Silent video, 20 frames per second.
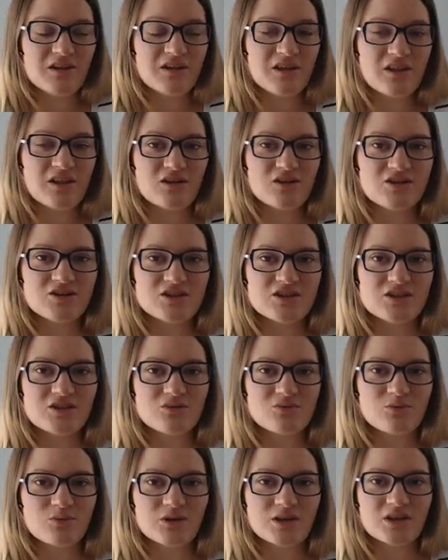
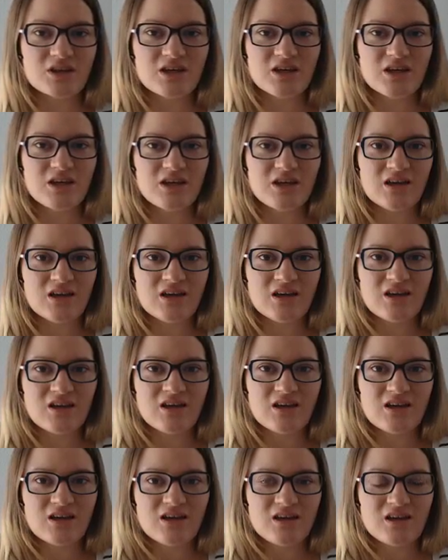there's really
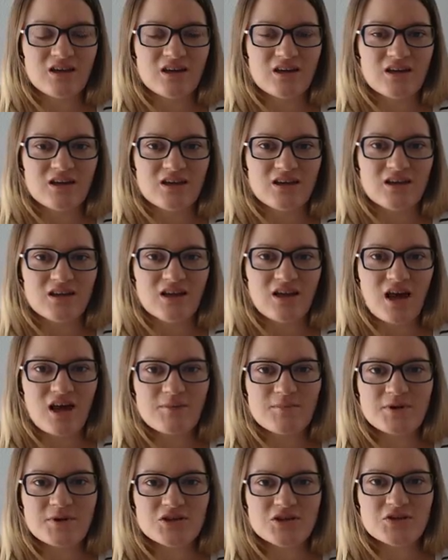
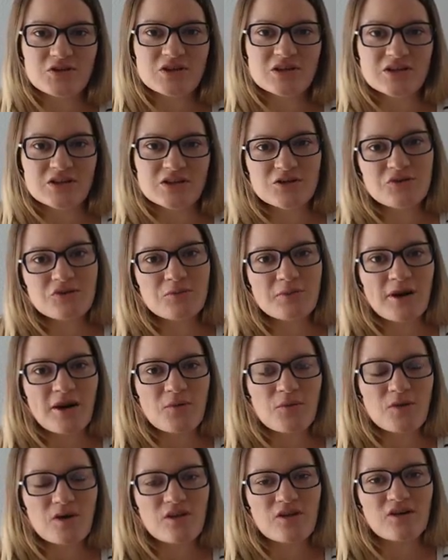not much you can do
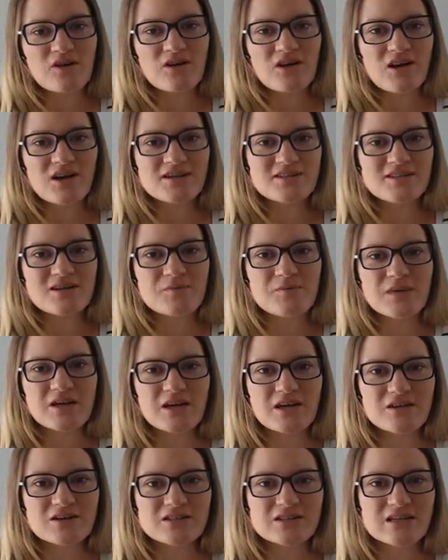about whether or not
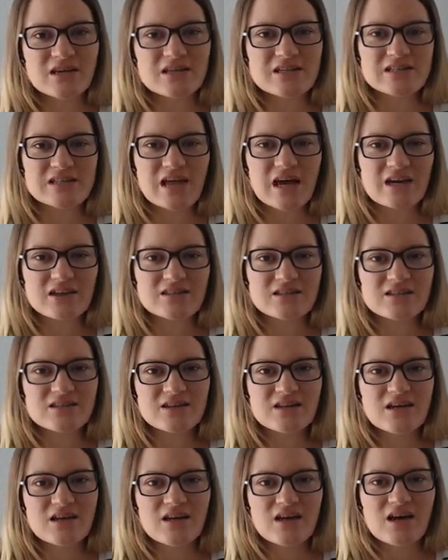somebody else says yes.